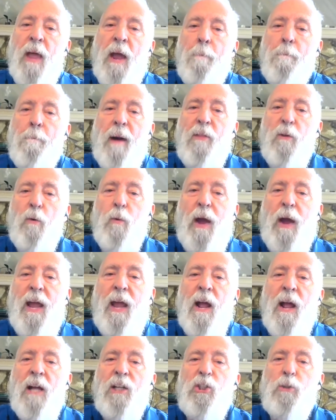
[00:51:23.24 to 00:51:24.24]
by the way,
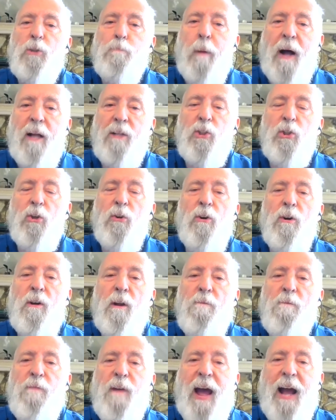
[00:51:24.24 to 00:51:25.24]

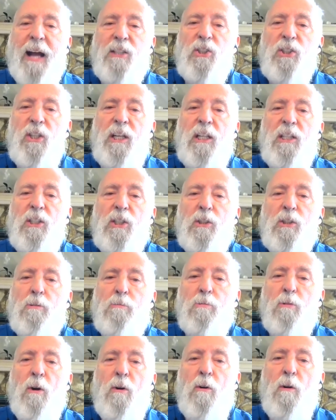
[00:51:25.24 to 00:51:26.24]
sponsored
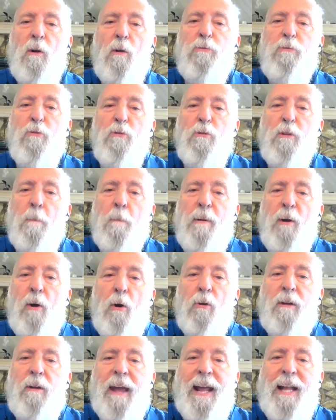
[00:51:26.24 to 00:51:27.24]
vaccines through the
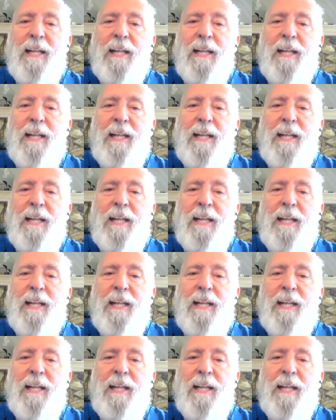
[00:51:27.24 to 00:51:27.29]
Bill